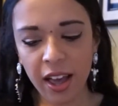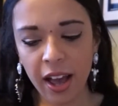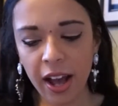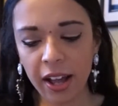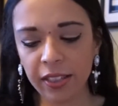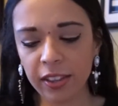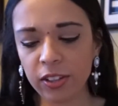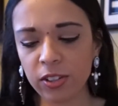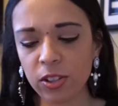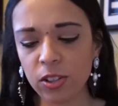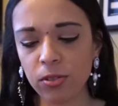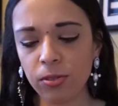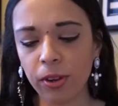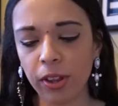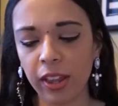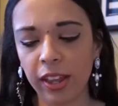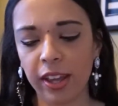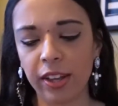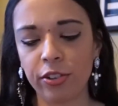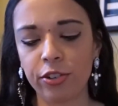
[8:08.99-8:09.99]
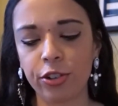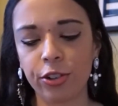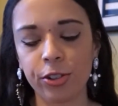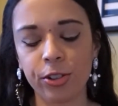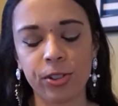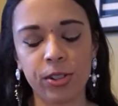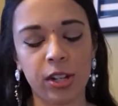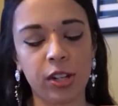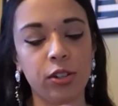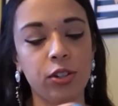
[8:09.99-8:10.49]
And this is really
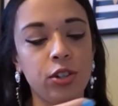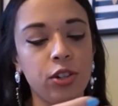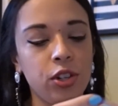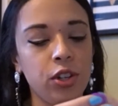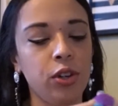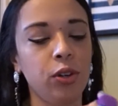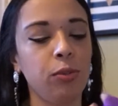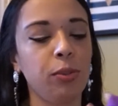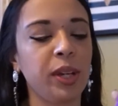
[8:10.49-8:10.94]
interesting too,